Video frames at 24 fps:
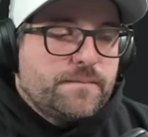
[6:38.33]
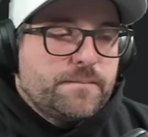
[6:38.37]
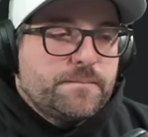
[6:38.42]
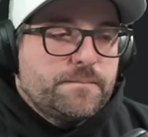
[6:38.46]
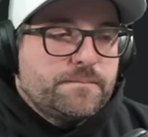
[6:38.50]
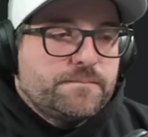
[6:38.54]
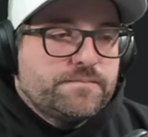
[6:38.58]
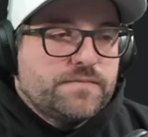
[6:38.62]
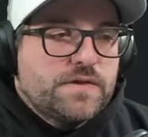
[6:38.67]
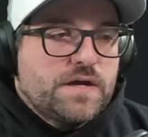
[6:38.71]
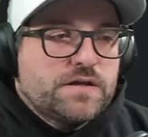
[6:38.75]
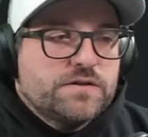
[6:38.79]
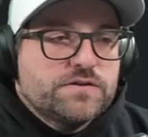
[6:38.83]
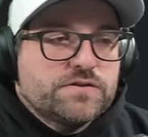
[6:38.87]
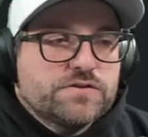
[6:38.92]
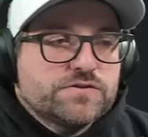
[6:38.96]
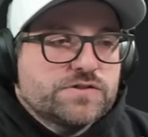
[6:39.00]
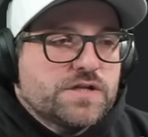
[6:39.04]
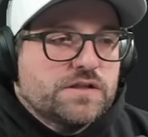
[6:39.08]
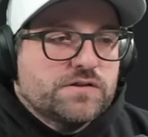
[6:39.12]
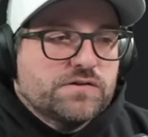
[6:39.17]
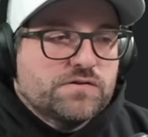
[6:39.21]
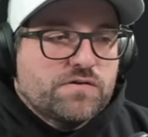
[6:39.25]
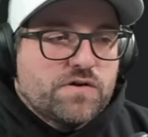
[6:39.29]

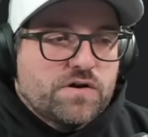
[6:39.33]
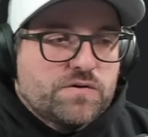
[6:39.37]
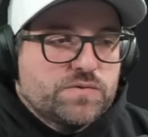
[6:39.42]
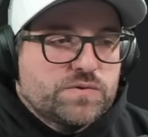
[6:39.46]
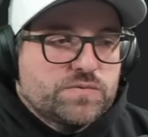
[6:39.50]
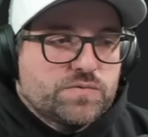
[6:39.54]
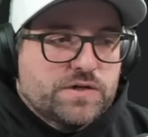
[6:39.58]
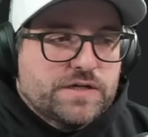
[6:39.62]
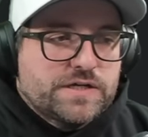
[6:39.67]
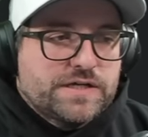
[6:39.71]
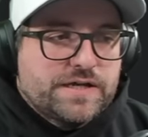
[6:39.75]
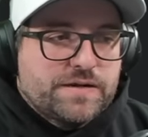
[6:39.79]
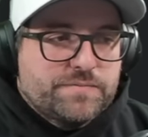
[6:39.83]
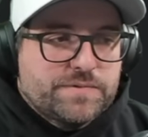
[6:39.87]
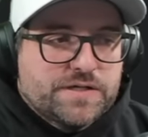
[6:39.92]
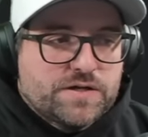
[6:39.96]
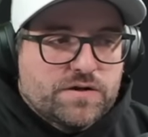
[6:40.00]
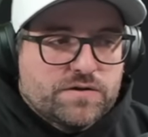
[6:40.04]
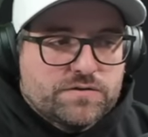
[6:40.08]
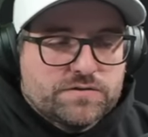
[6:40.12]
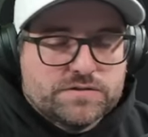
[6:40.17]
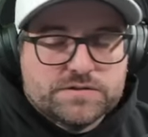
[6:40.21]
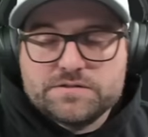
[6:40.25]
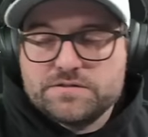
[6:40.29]
there's nothing wrong with working at
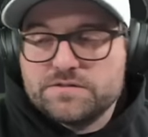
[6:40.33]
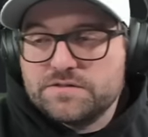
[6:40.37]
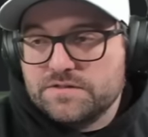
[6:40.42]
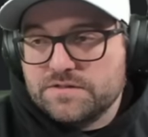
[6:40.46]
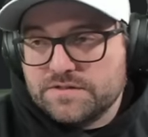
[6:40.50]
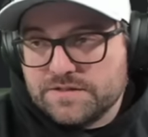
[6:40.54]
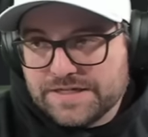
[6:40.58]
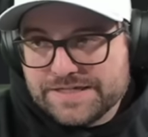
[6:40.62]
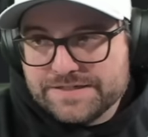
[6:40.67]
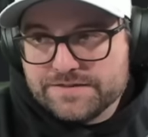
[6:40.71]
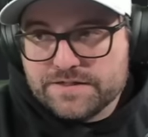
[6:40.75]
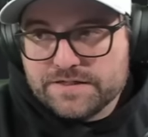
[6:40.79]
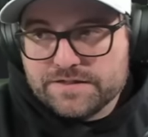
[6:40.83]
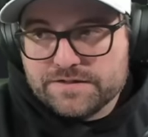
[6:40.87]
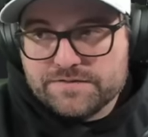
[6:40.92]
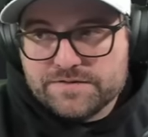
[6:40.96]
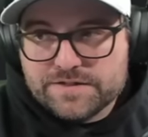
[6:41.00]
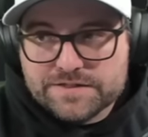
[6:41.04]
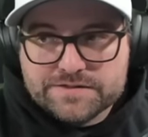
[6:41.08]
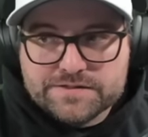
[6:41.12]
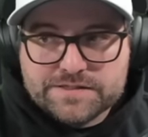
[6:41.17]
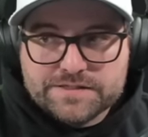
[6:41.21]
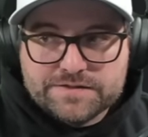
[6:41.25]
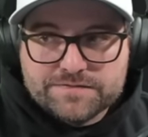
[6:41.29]
McDonald's. It,
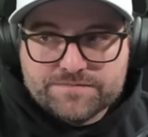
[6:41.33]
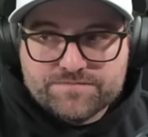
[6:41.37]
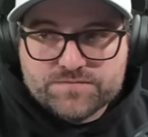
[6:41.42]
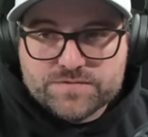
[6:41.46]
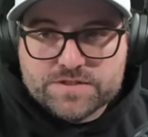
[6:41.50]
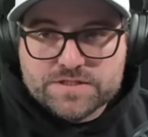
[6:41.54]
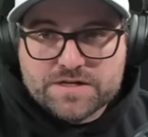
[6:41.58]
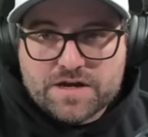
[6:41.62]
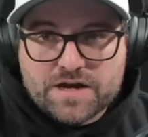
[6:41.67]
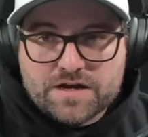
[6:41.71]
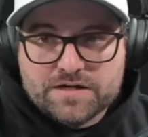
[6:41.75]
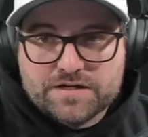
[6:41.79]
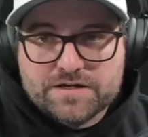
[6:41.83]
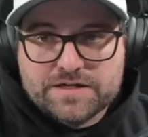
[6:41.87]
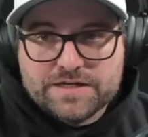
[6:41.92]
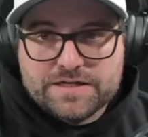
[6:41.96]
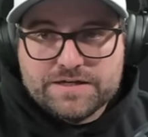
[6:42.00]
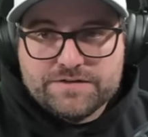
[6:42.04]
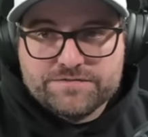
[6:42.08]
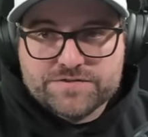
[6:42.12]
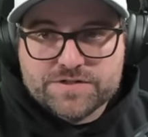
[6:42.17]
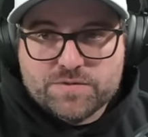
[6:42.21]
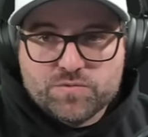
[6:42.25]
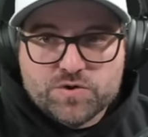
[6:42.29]
does it suck
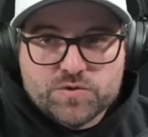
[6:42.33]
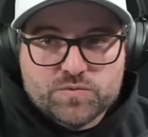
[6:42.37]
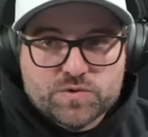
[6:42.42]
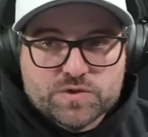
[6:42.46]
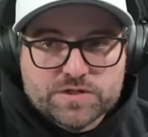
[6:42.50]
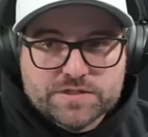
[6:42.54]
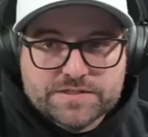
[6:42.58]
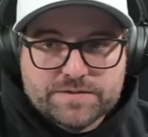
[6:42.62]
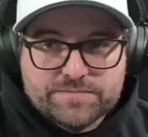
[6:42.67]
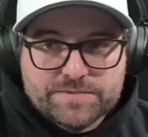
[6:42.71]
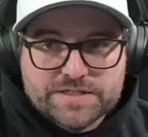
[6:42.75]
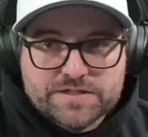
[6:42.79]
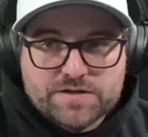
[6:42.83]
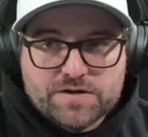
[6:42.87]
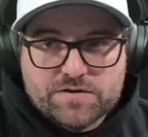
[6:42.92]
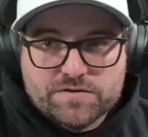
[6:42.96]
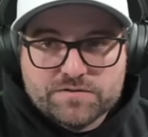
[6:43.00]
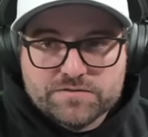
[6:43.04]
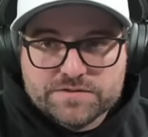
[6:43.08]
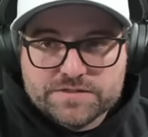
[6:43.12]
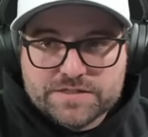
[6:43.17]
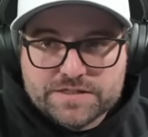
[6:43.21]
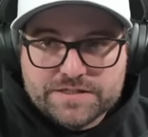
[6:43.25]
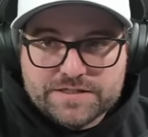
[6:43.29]
if someone works at
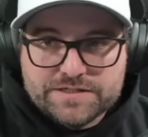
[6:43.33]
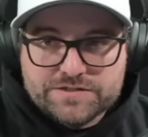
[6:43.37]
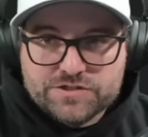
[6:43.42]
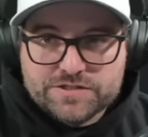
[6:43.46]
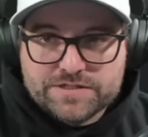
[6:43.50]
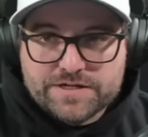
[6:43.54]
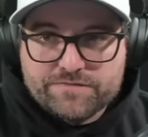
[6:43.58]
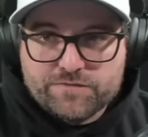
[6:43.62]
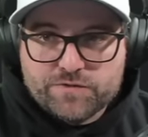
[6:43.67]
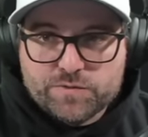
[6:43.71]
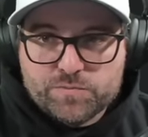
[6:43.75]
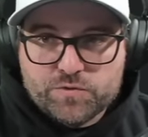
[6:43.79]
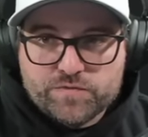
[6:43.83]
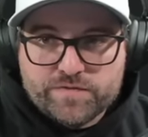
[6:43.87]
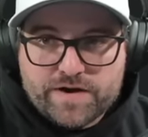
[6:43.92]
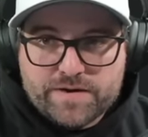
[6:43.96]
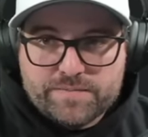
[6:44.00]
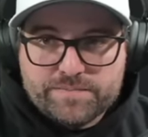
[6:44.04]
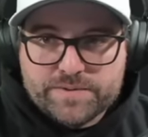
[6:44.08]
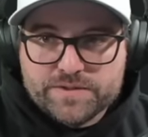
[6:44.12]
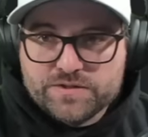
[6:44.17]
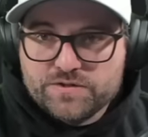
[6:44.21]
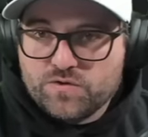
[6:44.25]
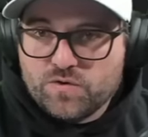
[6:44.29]
McDonald's and they just never move
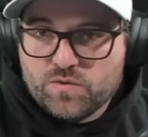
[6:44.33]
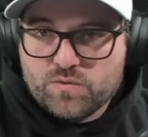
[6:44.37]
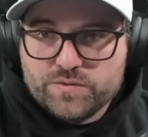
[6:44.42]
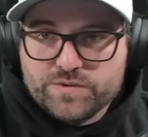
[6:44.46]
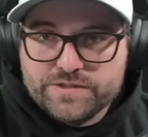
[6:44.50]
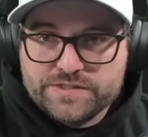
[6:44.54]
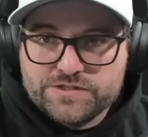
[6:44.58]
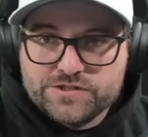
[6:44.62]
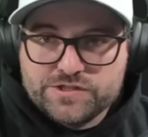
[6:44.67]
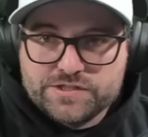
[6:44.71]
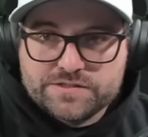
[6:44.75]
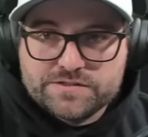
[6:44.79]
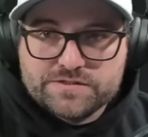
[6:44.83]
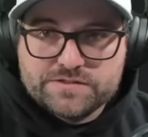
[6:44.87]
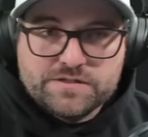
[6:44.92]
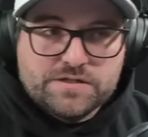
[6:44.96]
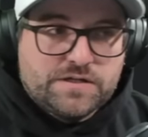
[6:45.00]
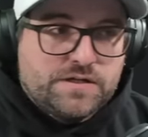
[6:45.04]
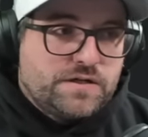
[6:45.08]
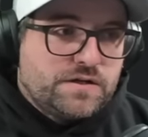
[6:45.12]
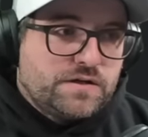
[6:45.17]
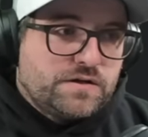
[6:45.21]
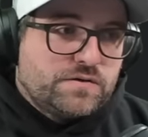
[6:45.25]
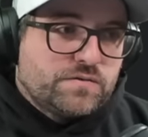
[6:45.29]
up and they're always just
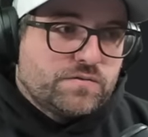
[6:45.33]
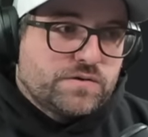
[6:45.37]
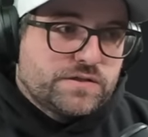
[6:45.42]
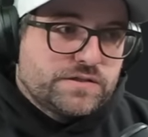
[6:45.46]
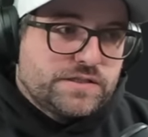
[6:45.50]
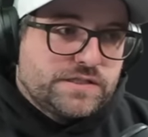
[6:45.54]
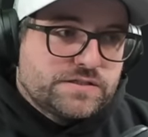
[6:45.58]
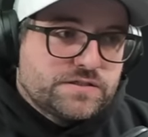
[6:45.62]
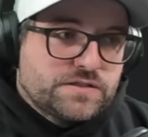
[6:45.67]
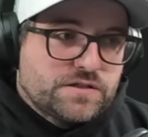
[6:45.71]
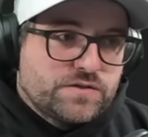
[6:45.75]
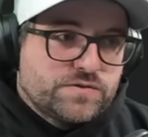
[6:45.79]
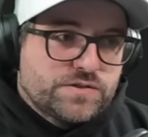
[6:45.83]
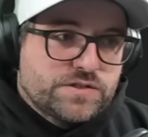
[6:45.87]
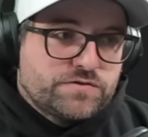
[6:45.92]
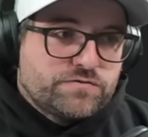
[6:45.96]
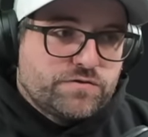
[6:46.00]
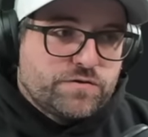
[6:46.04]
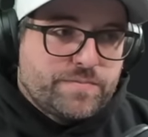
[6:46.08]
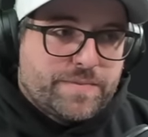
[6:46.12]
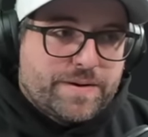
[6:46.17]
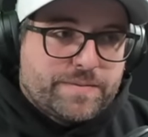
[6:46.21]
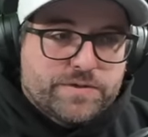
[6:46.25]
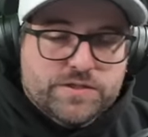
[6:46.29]
one of these closing
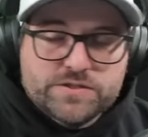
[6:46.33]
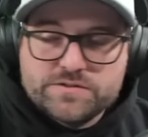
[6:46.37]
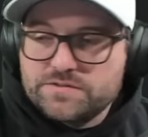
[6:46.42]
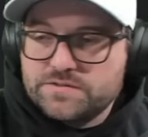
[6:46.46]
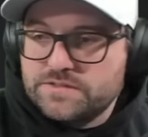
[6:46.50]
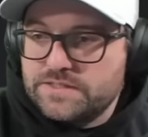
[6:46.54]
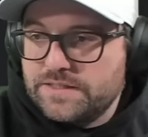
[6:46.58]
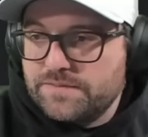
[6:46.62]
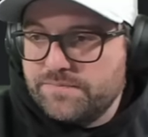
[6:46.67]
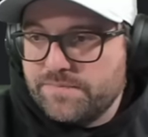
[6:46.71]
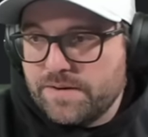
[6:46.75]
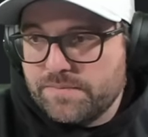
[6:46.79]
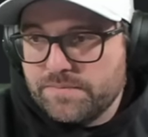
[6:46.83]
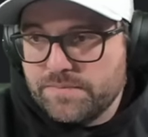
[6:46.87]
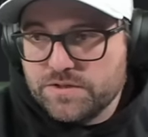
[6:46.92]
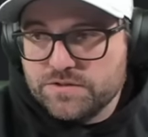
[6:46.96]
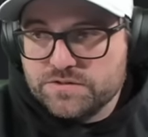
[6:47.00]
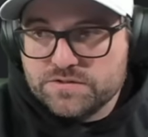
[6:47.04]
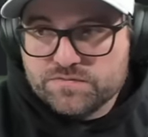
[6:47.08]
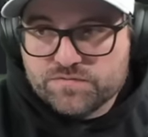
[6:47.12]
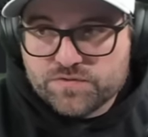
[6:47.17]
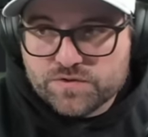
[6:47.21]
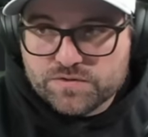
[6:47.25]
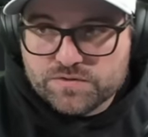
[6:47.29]
crew members, team
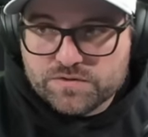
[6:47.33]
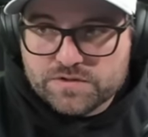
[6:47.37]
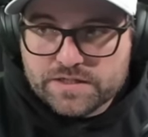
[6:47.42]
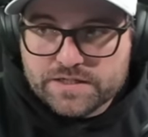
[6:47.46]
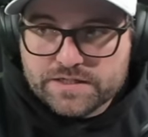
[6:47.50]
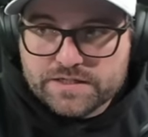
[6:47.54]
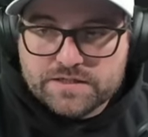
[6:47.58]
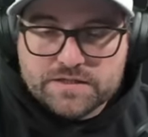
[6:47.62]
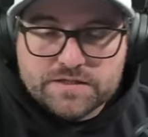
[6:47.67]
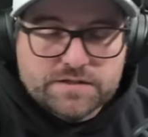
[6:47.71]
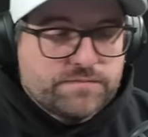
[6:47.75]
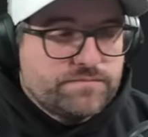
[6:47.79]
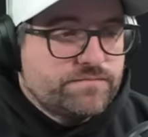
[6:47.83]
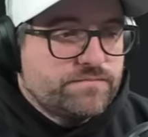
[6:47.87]
members for like,